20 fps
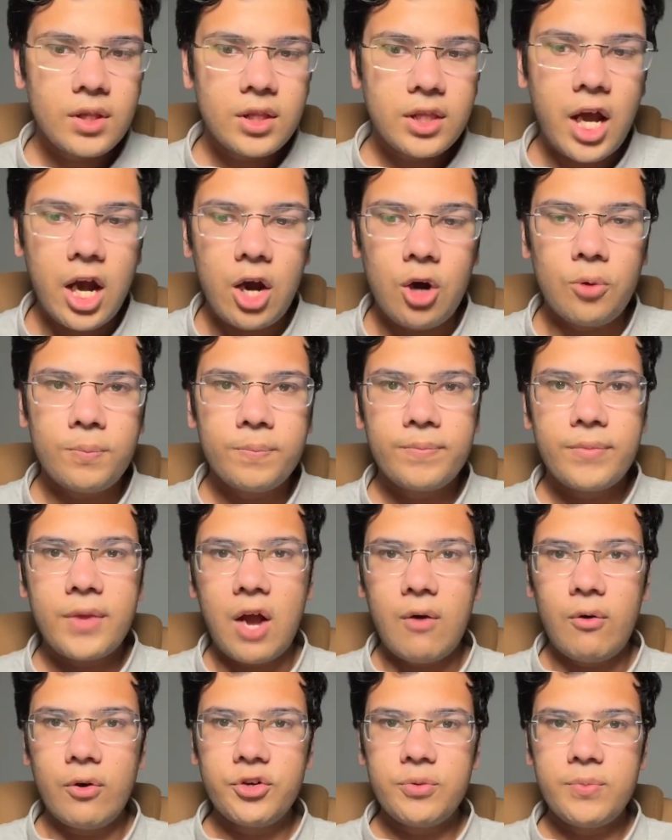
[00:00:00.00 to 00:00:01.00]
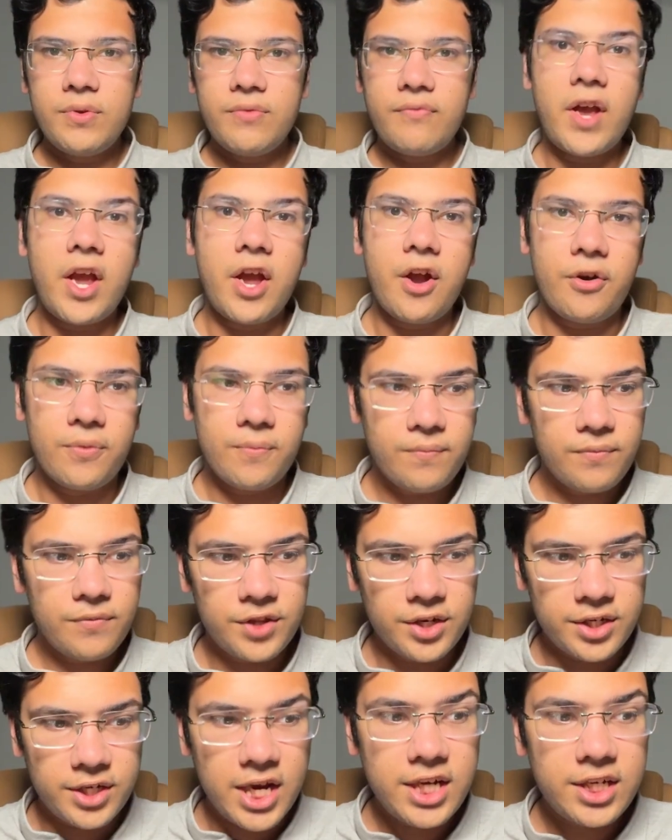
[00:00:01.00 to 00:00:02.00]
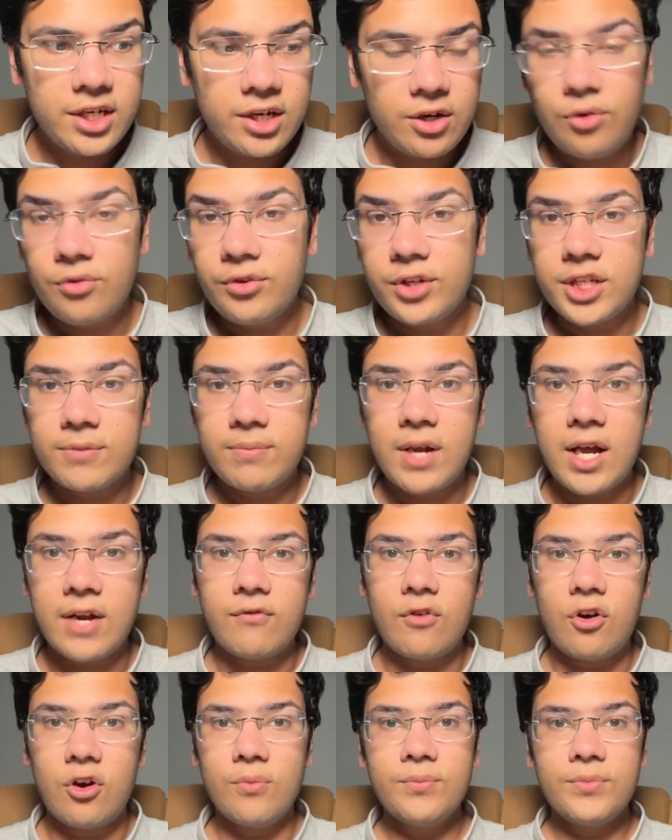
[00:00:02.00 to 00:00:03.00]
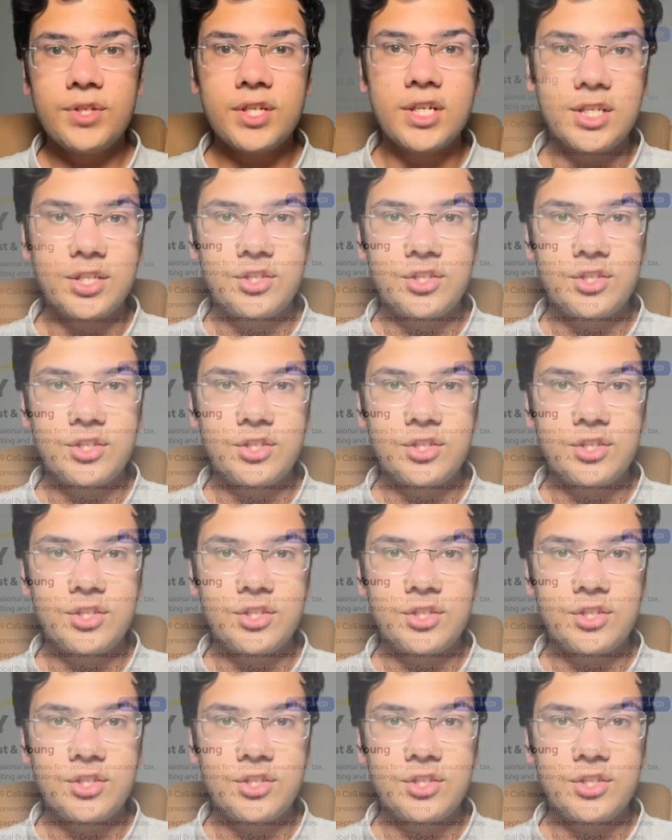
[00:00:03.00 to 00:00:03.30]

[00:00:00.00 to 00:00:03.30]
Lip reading: Now, I want to be fair. The data on these platforms is